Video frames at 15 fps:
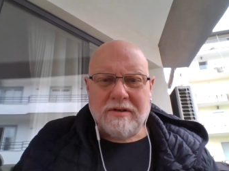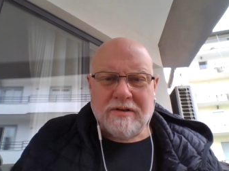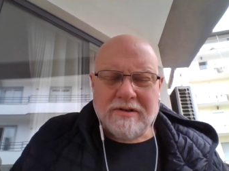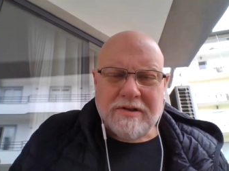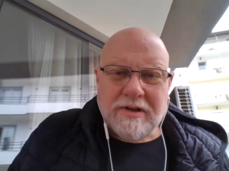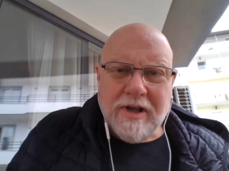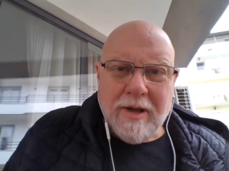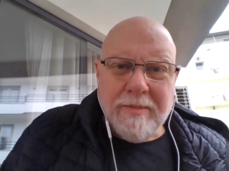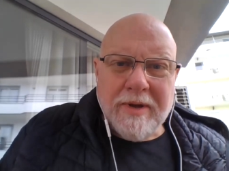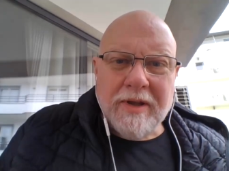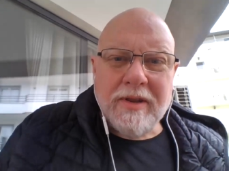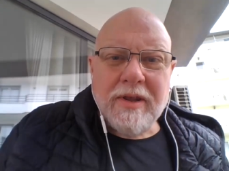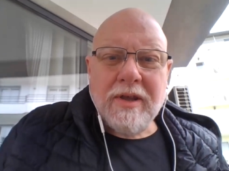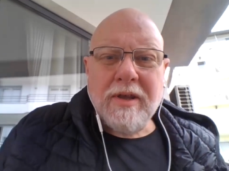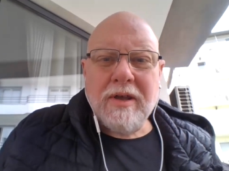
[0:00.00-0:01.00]
slamming
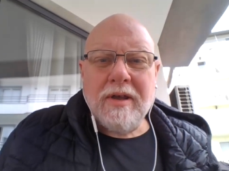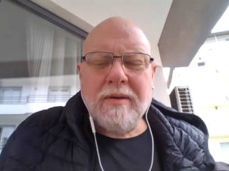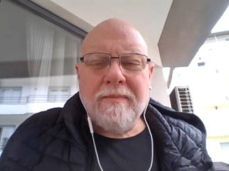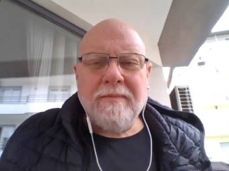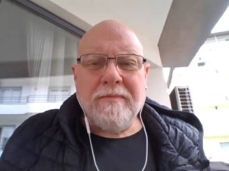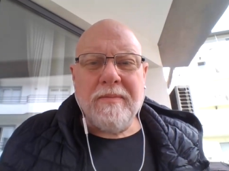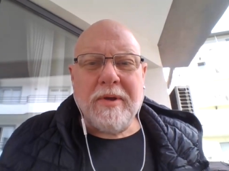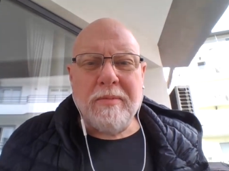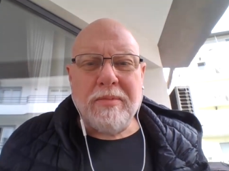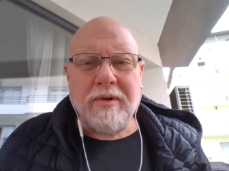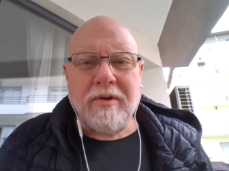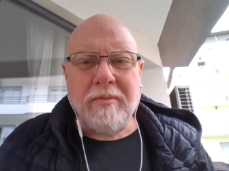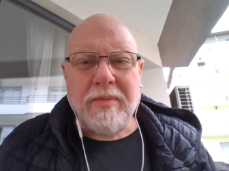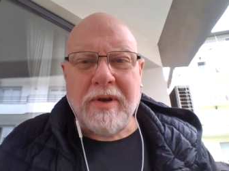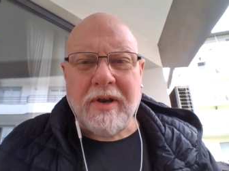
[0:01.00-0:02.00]
the people that
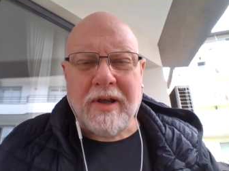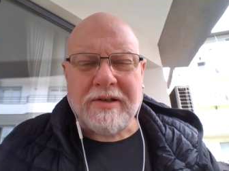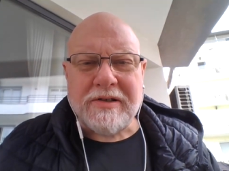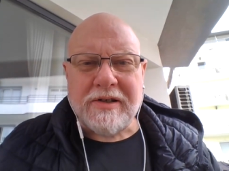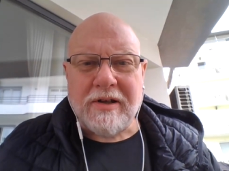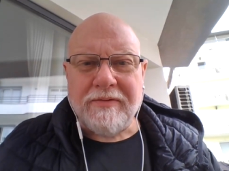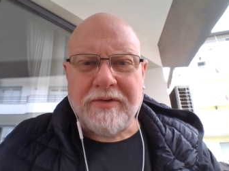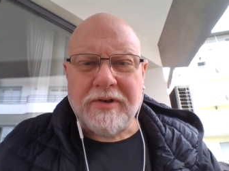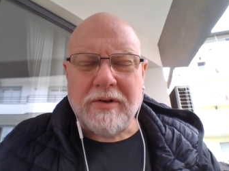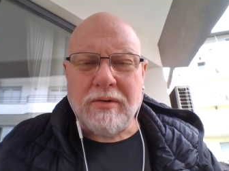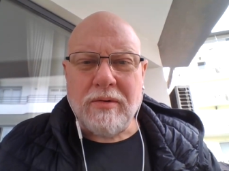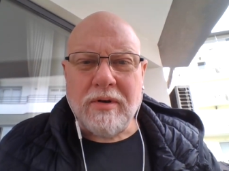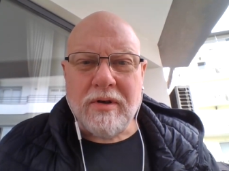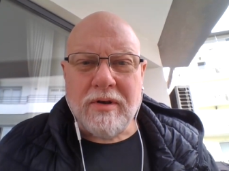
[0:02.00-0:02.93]
have been nice enough to